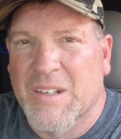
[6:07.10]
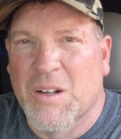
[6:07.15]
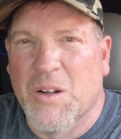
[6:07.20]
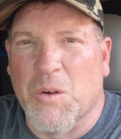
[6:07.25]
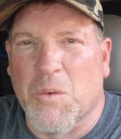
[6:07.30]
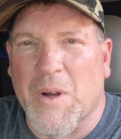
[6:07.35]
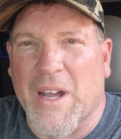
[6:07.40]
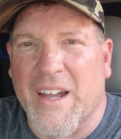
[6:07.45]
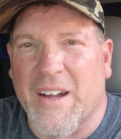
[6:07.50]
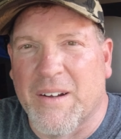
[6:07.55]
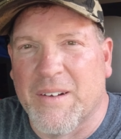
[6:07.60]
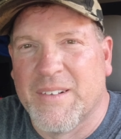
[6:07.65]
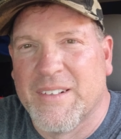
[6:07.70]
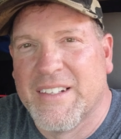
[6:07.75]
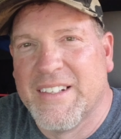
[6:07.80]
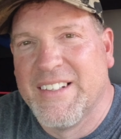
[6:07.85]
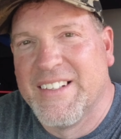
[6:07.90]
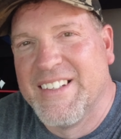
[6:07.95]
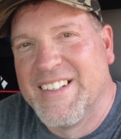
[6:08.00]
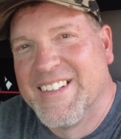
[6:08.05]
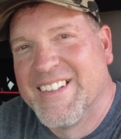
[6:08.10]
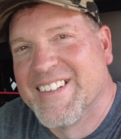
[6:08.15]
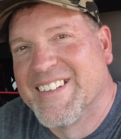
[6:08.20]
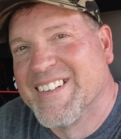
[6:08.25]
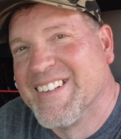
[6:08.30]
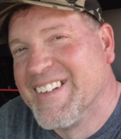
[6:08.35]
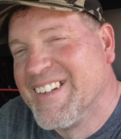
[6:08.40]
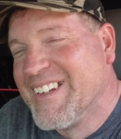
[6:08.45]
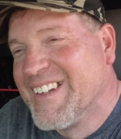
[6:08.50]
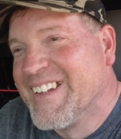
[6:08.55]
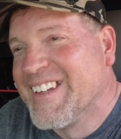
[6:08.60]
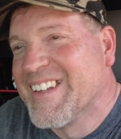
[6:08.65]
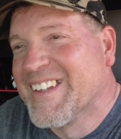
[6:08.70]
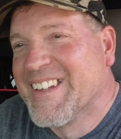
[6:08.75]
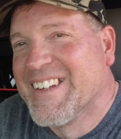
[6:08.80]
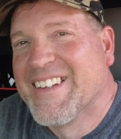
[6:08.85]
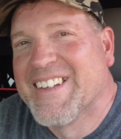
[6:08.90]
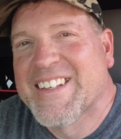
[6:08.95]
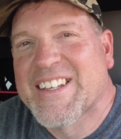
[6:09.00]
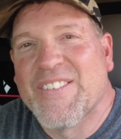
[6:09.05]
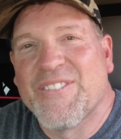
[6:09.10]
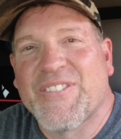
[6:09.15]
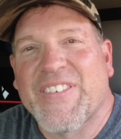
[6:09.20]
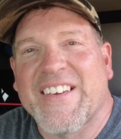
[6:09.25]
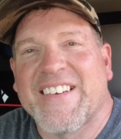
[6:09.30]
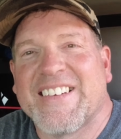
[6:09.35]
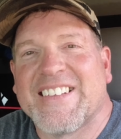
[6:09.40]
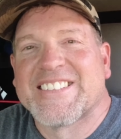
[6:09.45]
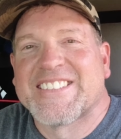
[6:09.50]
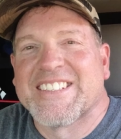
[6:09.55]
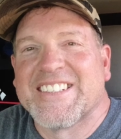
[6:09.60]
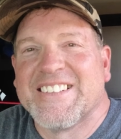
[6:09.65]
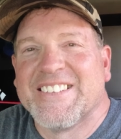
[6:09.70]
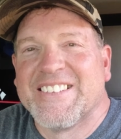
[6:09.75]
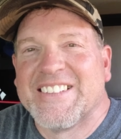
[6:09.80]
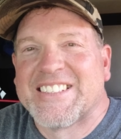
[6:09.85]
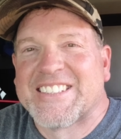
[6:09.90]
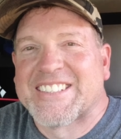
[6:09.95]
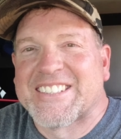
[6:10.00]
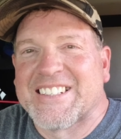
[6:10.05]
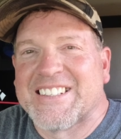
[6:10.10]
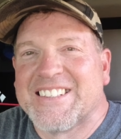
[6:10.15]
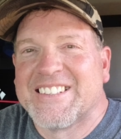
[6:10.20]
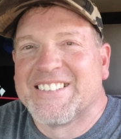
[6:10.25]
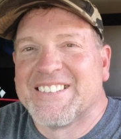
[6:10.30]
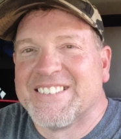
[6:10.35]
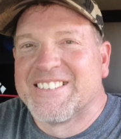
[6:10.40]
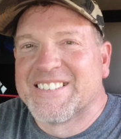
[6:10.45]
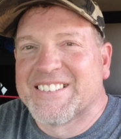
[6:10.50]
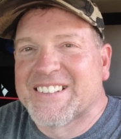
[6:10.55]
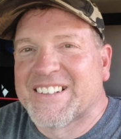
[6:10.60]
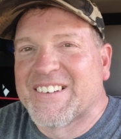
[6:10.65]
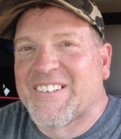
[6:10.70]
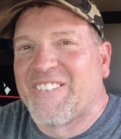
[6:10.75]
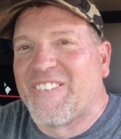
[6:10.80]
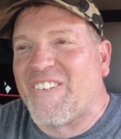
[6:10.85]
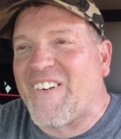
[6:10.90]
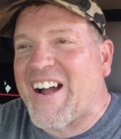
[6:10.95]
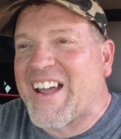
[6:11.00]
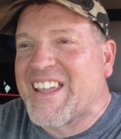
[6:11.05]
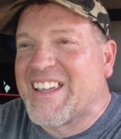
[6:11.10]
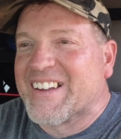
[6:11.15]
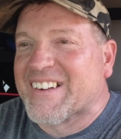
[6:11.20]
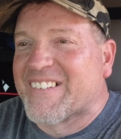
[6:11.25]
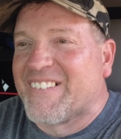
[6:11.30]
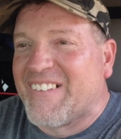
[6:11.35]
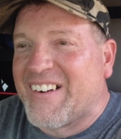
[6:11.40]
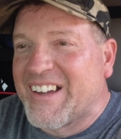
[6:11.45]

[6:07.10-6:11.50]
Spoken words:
Oh wow. Compared to, it's a little quiet.